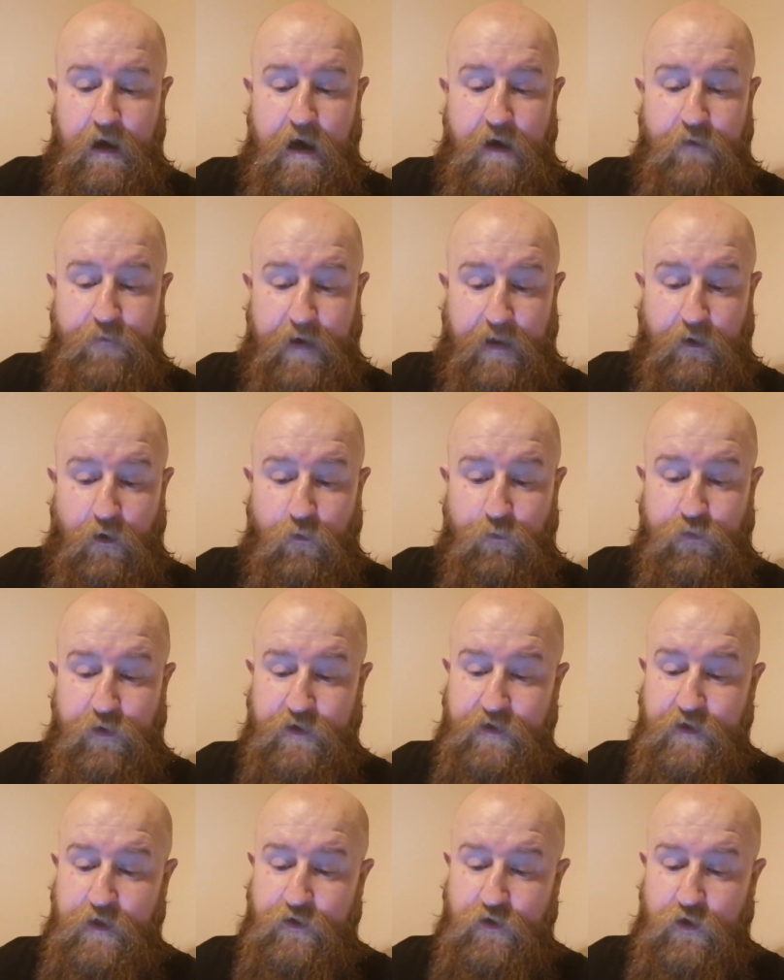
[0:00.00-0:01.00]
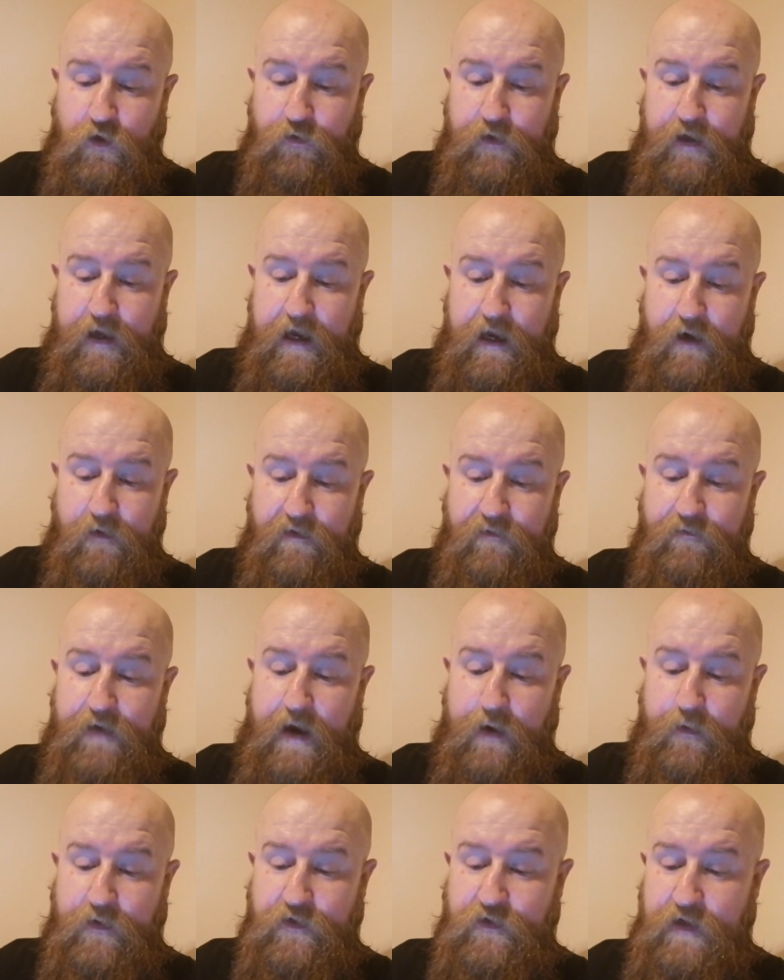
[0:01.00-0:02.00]
A fellow prisoner told the hearing
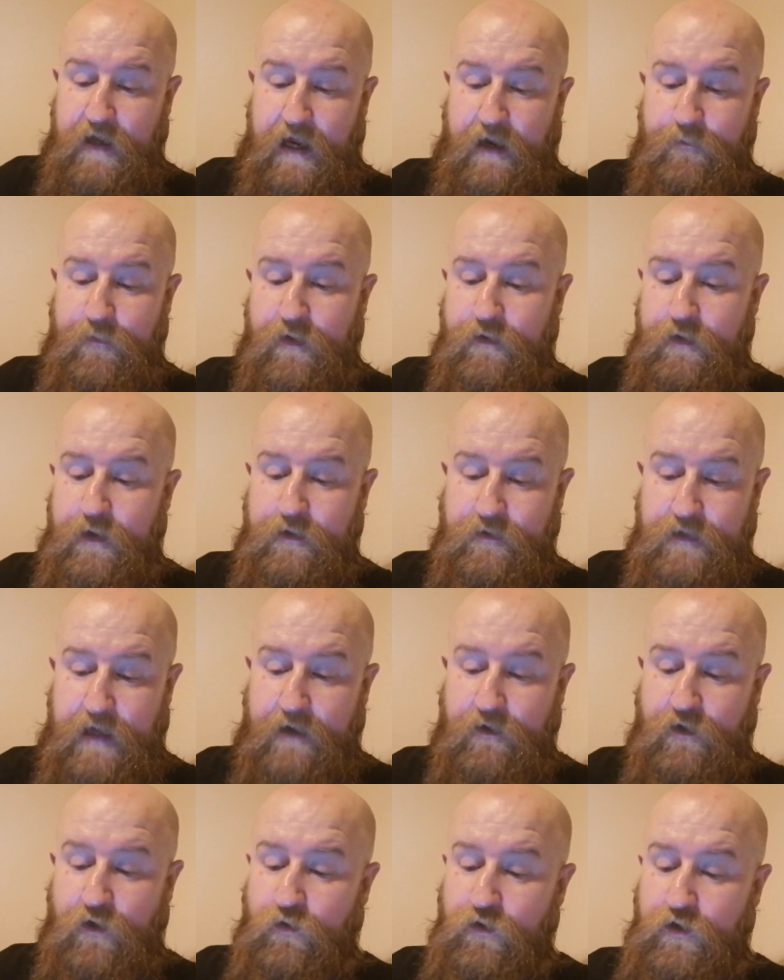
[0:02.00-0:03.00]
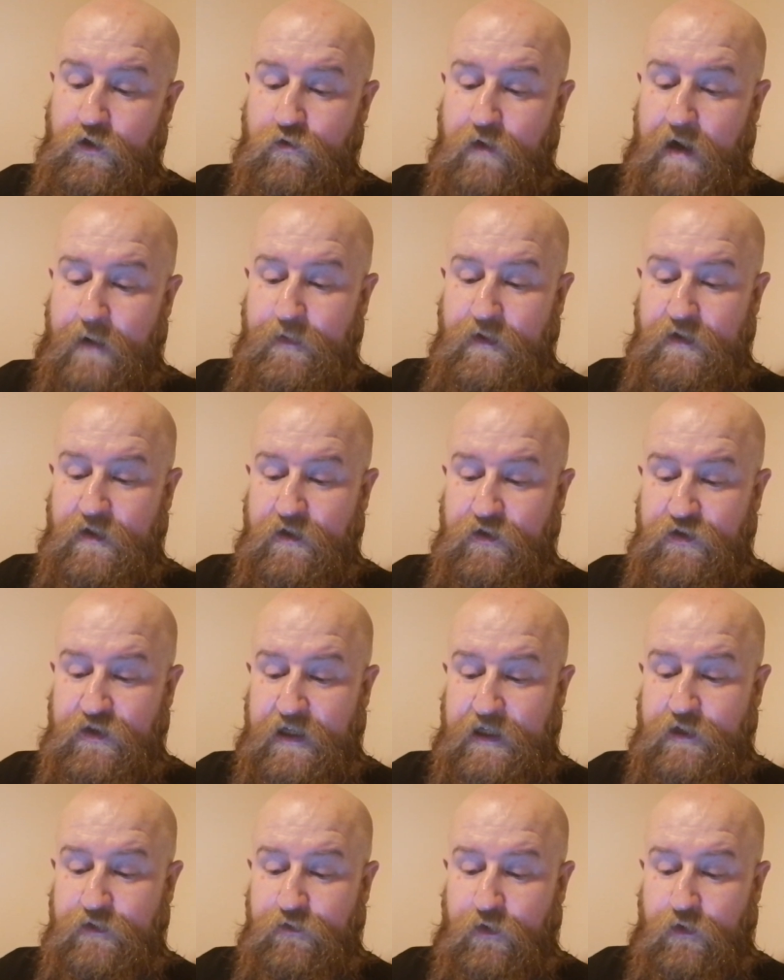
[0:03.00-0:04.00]
via a statement that Daniel, described as
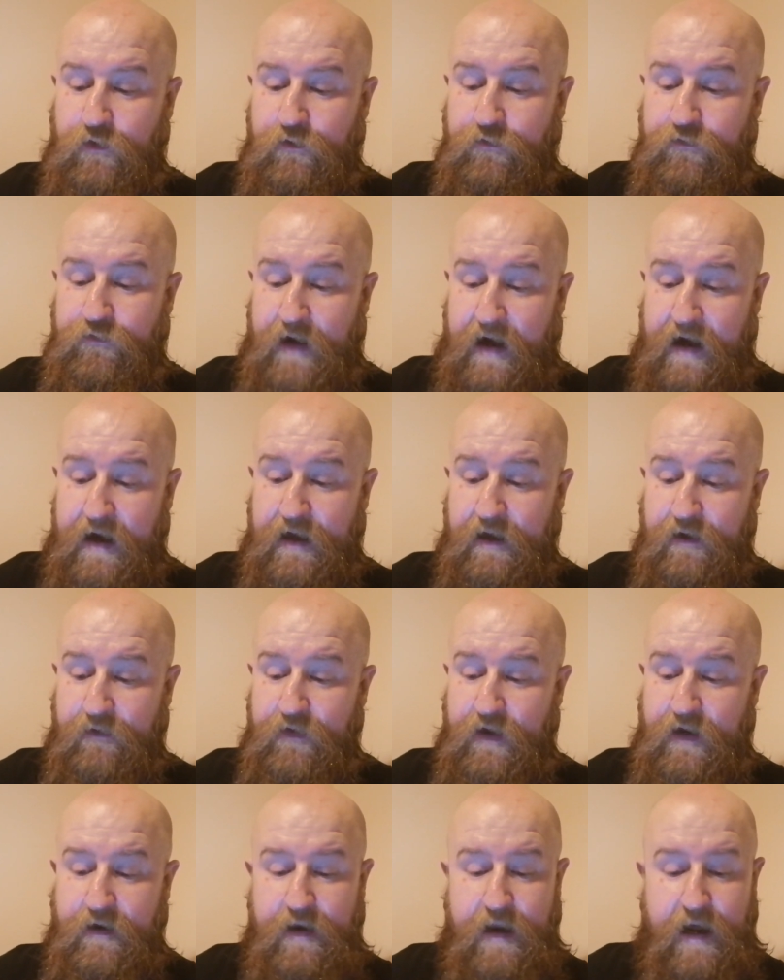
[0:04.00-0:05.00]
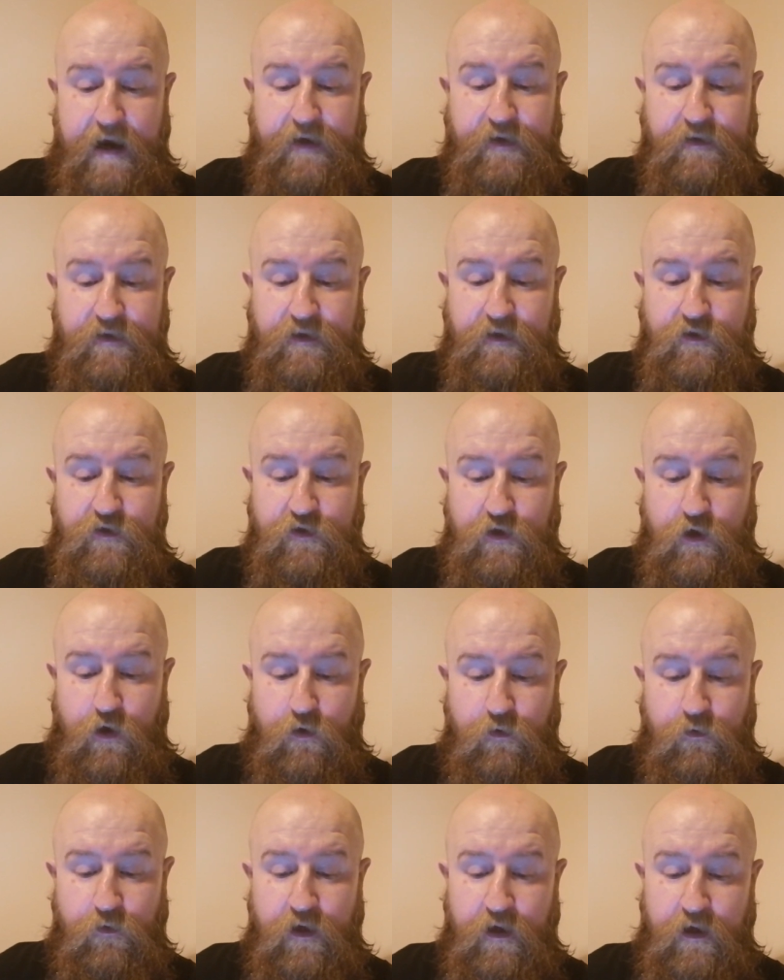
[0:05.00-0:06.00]
a 6'5" and 19
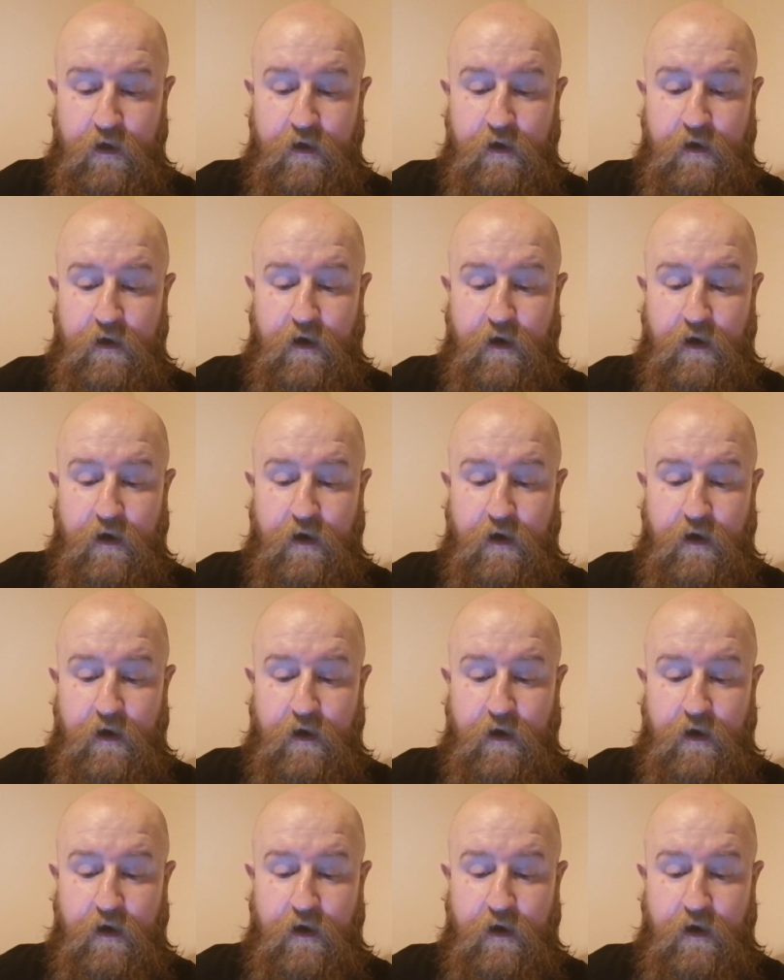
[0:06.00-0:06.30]
stone,